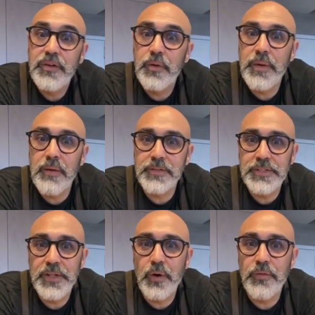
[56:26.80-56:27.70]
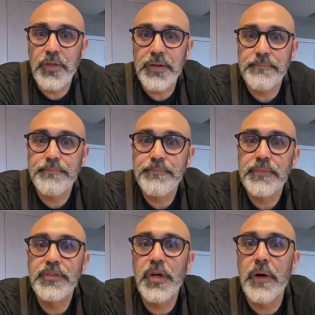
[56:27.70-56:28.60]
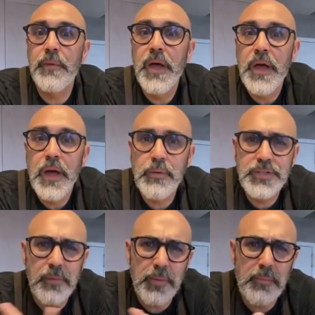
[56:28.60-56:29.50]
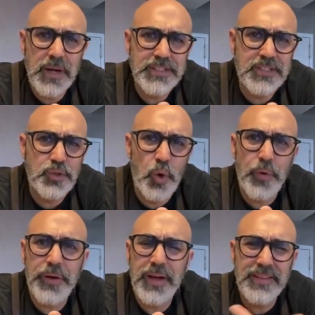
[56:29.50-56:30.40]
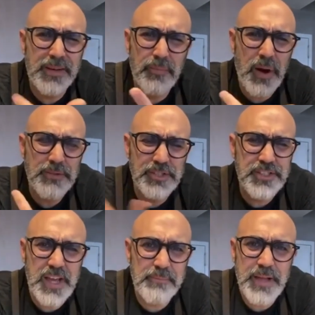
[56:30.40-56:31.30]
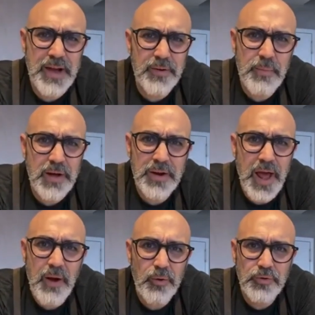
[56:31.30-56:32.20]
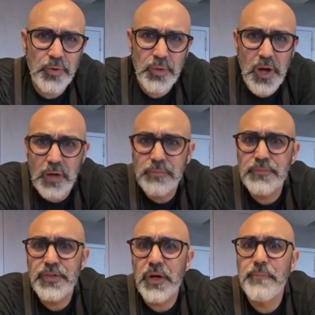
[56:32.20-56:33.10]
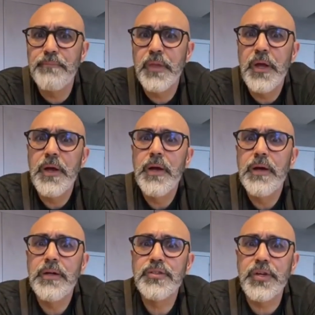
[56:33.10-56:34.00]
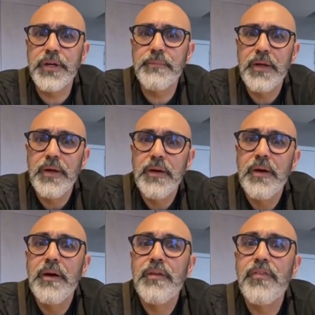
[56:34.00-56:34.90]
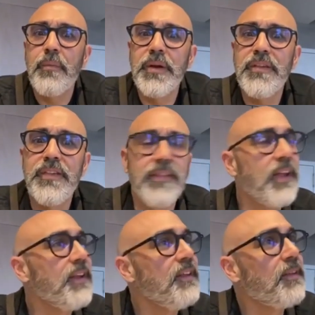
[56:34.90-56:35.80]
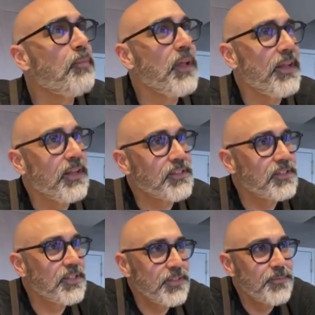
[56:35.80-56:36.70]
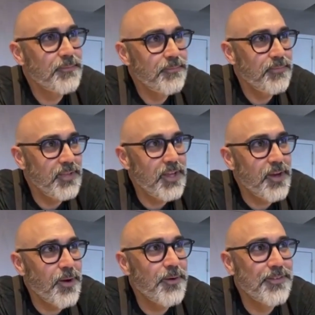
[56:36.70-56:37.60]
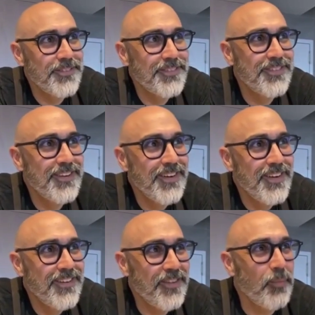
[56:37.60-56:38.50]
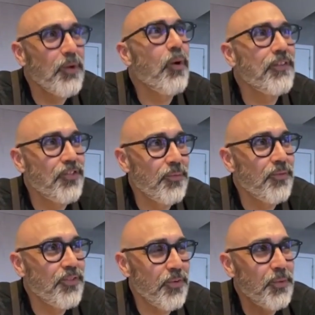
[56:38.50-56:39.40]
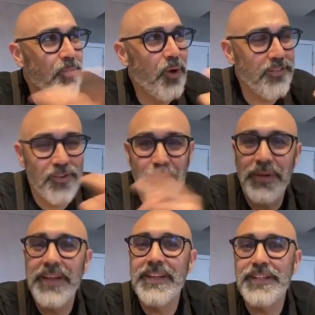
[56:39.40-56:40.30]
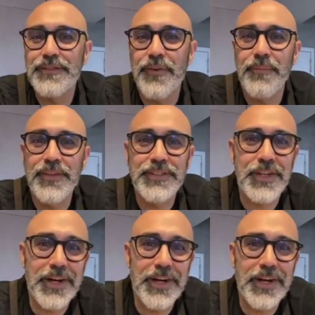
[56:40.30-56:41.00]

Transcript: You'll be able to see the whole thing. So it was up on my story. I think it probably just came down about an hour or two ago. So it's good. Somebody said they need the playlist, Nico. Somebody wants your playlist from this.